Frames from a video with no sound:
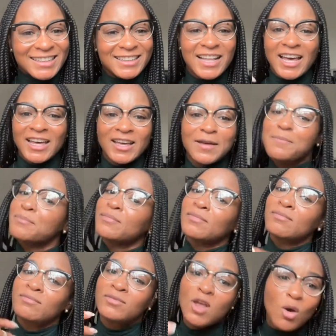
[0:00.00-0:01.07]
Like,
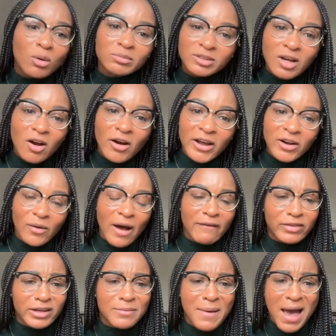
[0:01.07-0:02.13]
no, I'm sorry, I don't
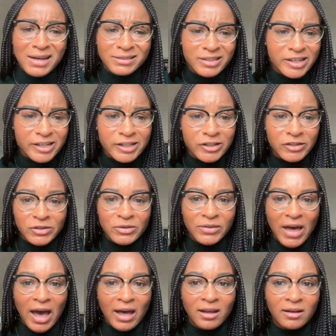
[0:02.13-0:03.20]
have the capacity to do
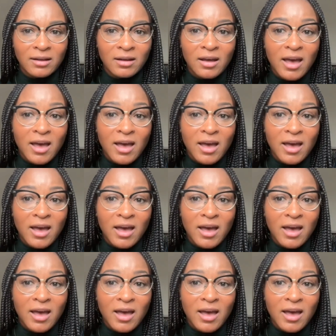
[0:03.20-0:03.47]
that.